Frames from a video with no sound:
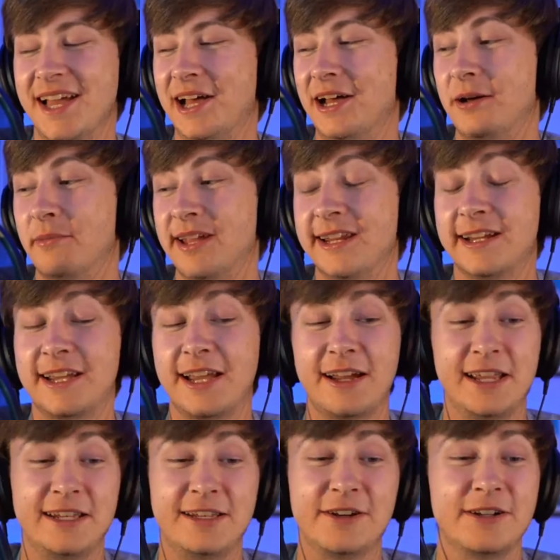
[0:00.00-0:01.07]
And
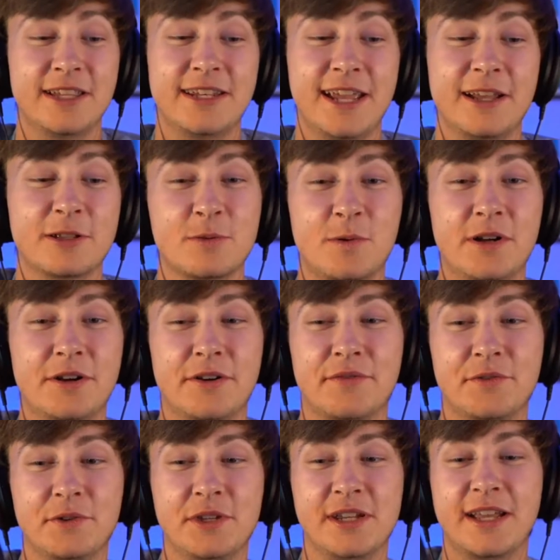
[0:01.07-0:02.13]
during the day, it's
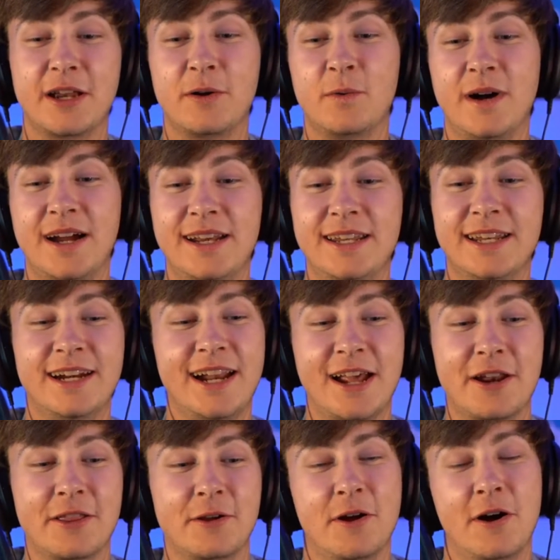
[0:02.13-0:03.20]
wonderful. You kind of wind in and out
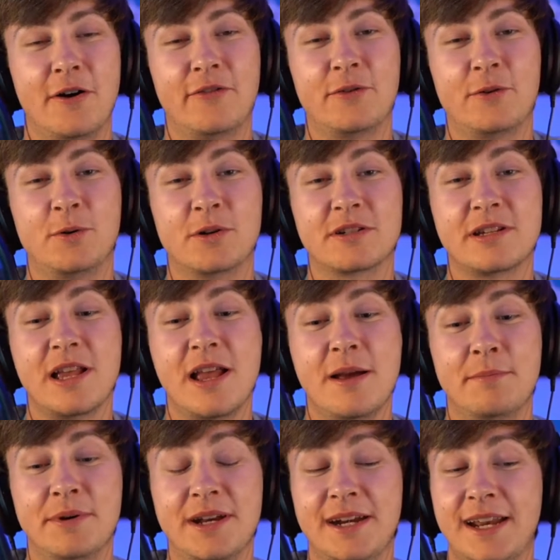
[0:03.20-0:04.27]
of the golf course.
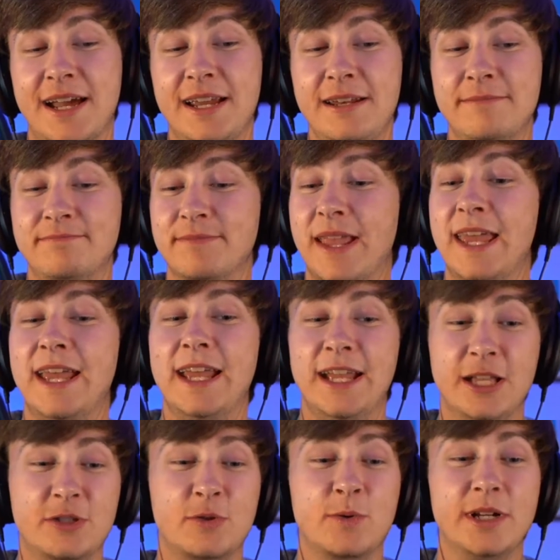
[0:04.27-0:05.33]
But at night,
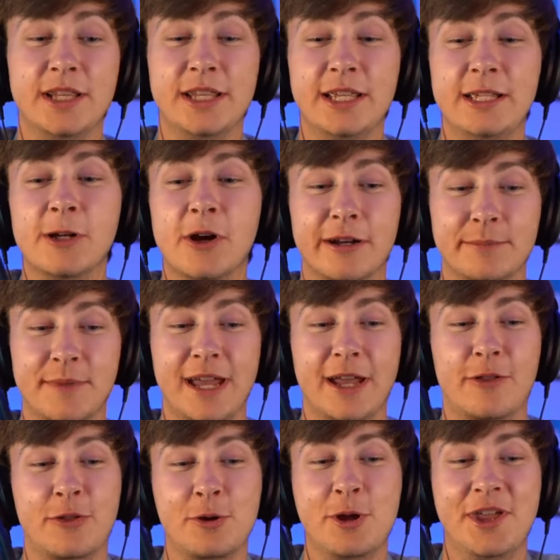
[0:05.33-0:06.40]
it's really dark
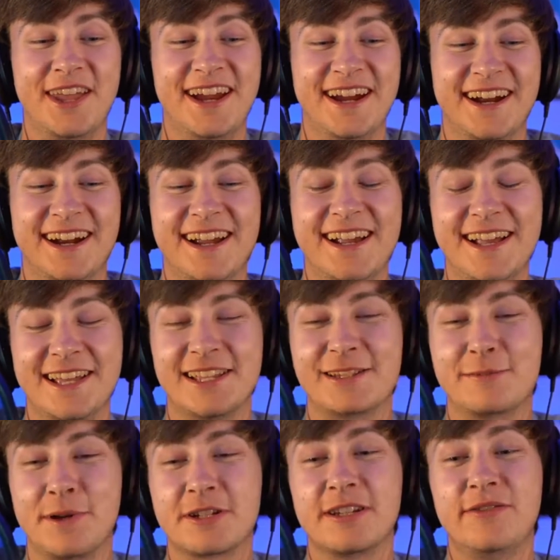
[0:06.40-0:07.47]
back through there,
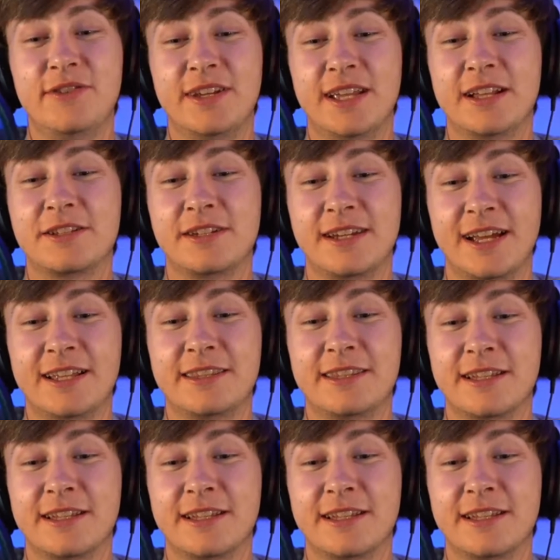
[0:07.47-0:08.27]
especially if you catch a night